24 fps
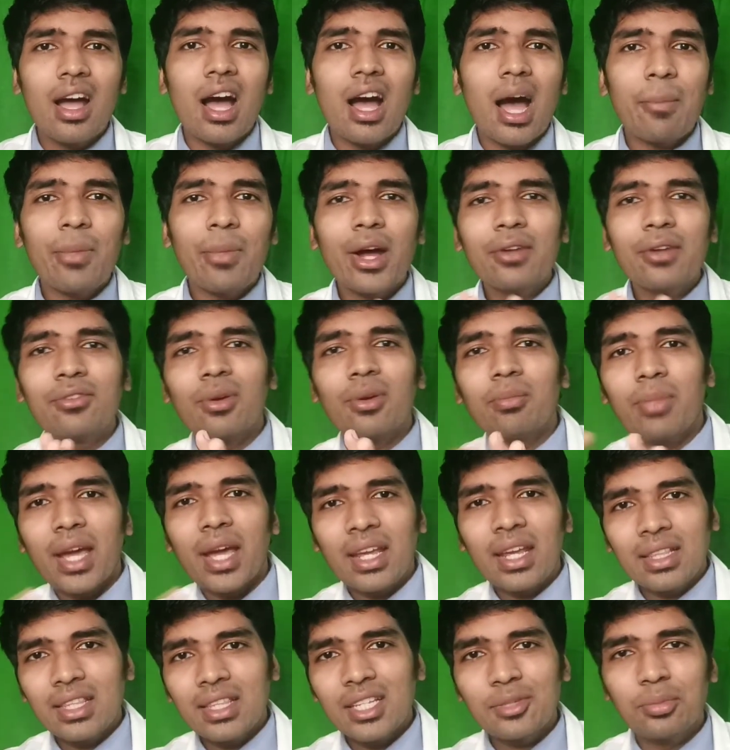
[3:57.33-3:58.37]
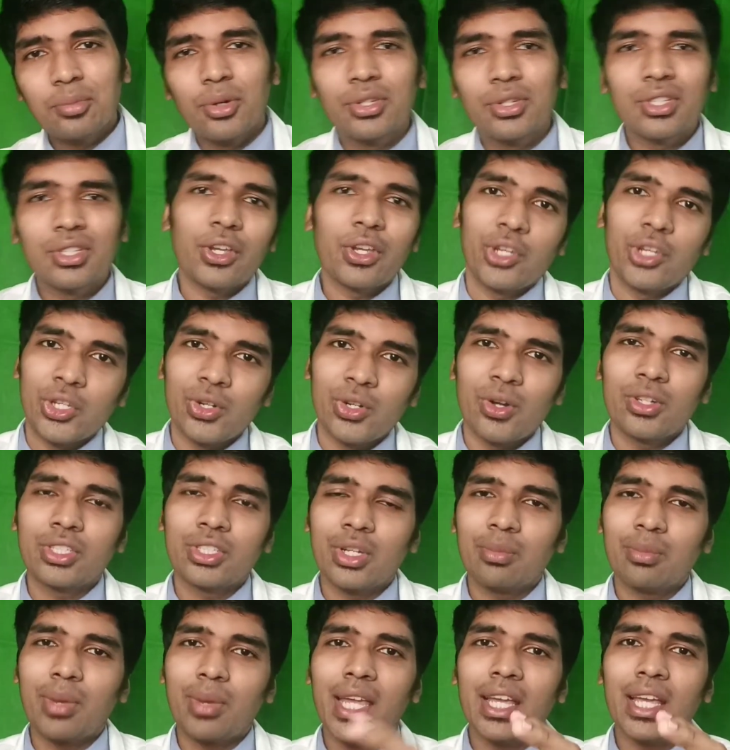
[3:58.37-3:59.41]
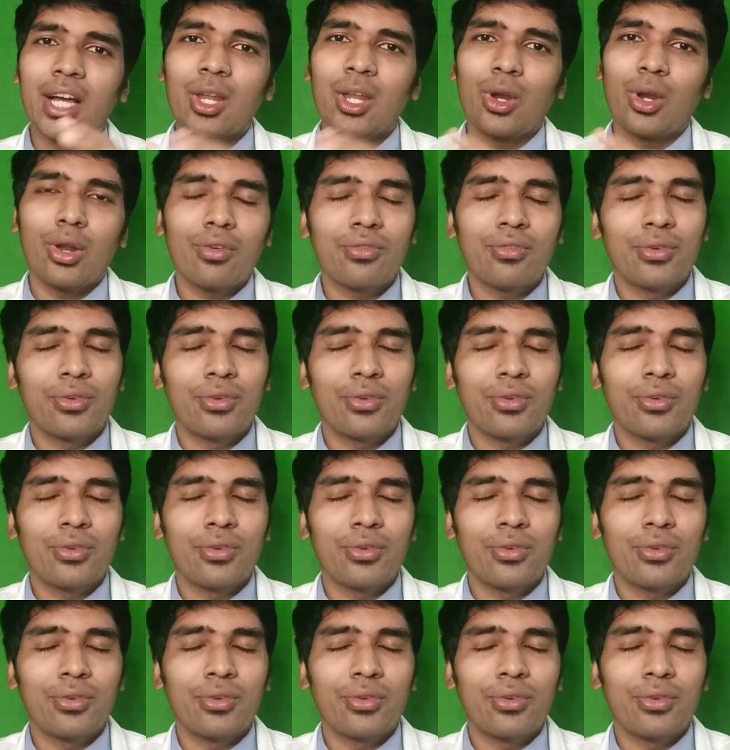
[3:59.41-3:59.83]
Apart from buying these books, you should also buy a lot of